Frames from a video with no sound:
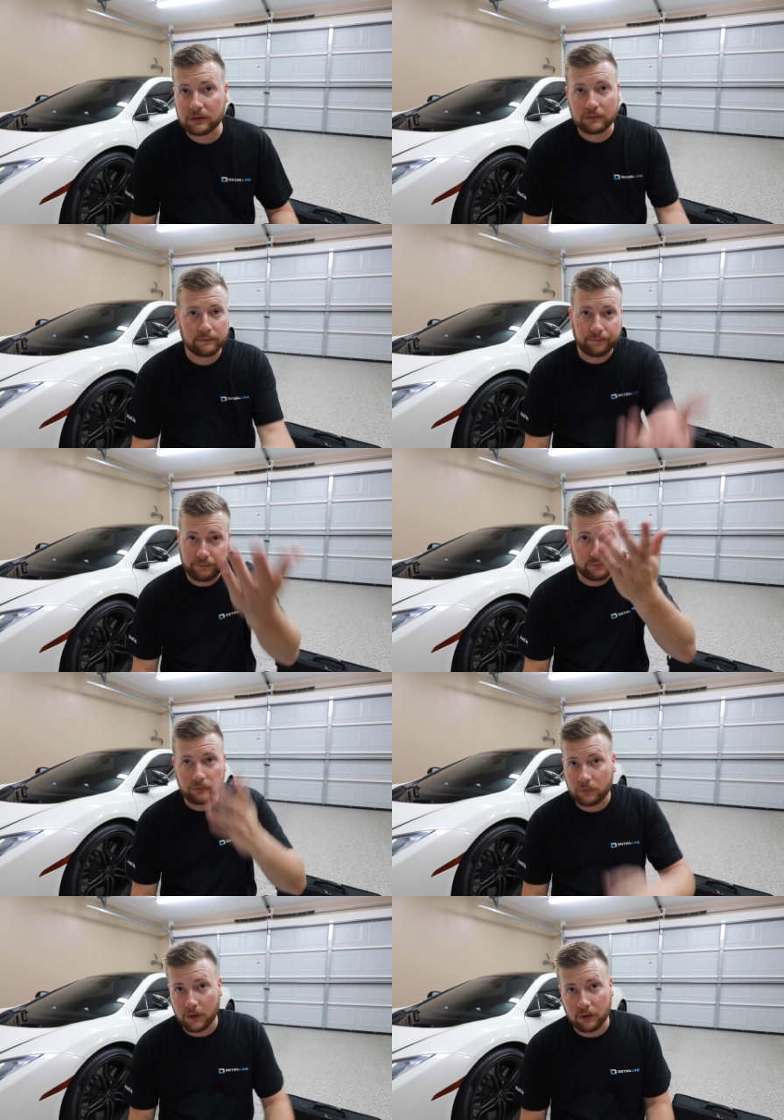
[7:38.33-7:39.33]
And,
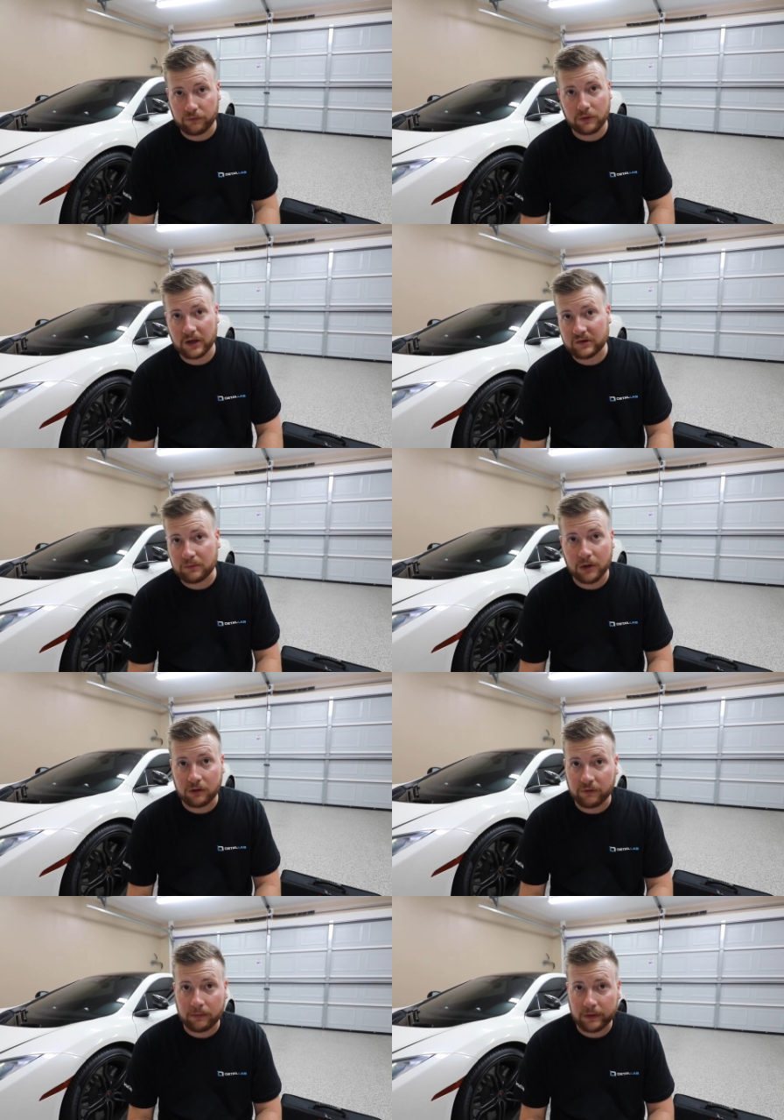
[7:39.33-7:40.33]
you know, if you guys need
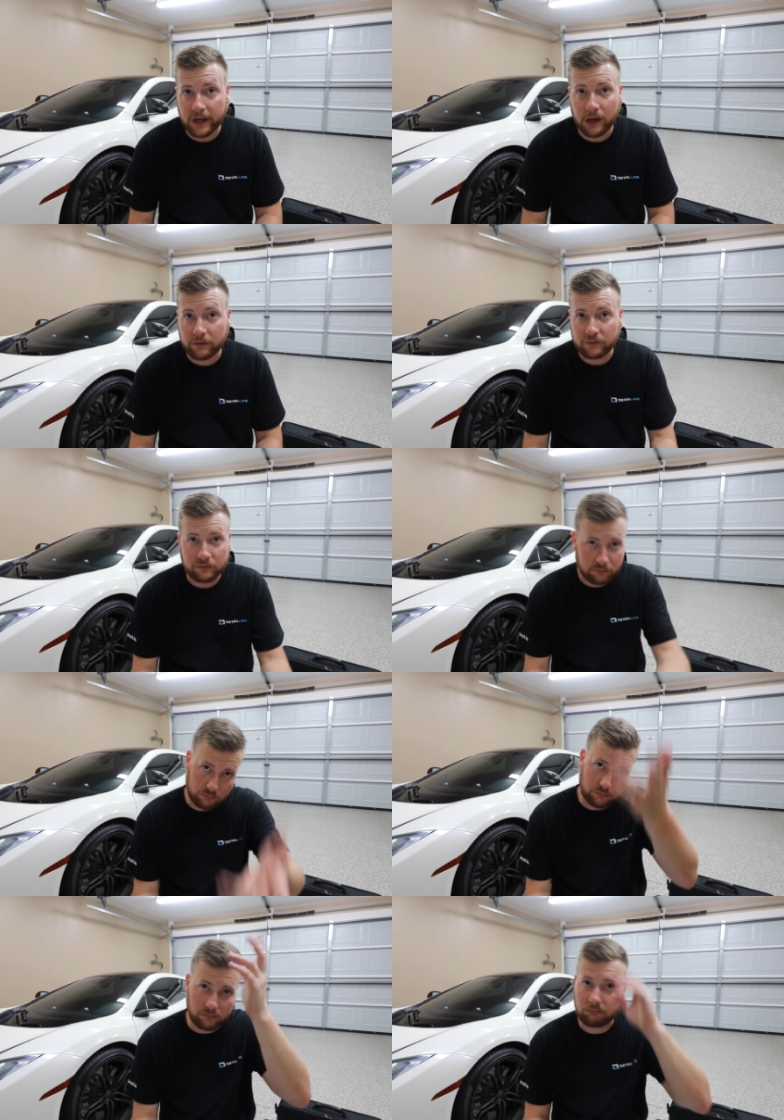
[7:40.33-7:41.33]
microfiber towels,
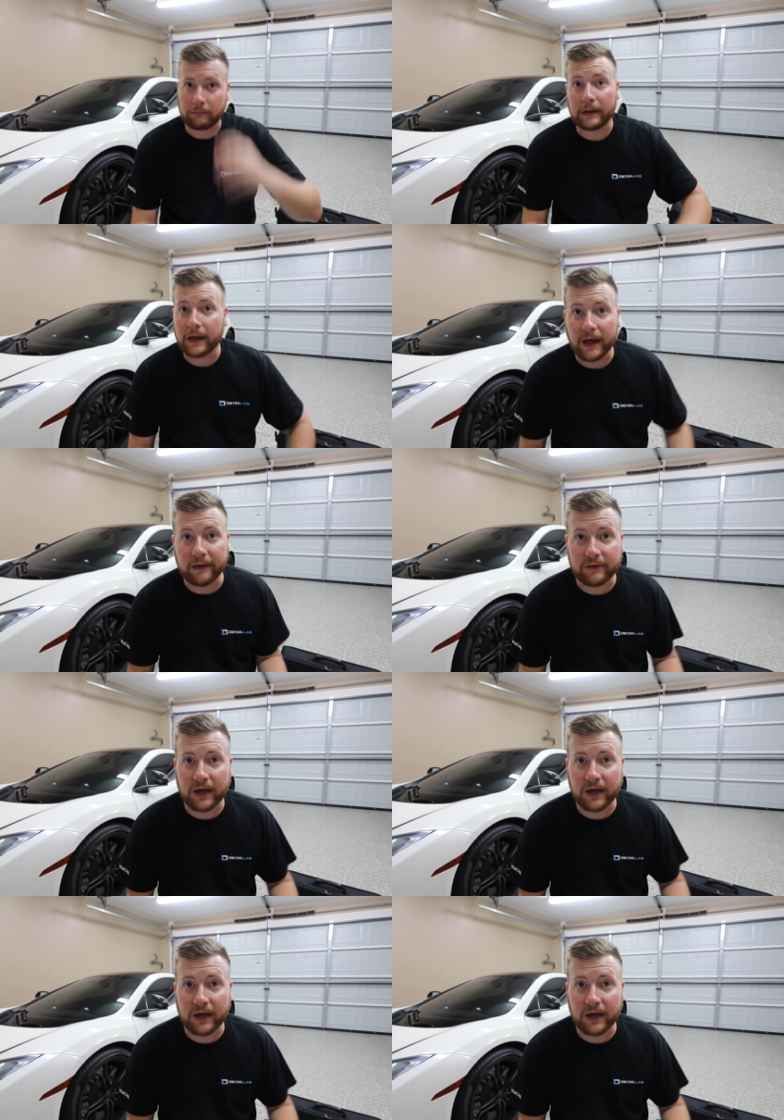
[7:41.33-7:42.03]
have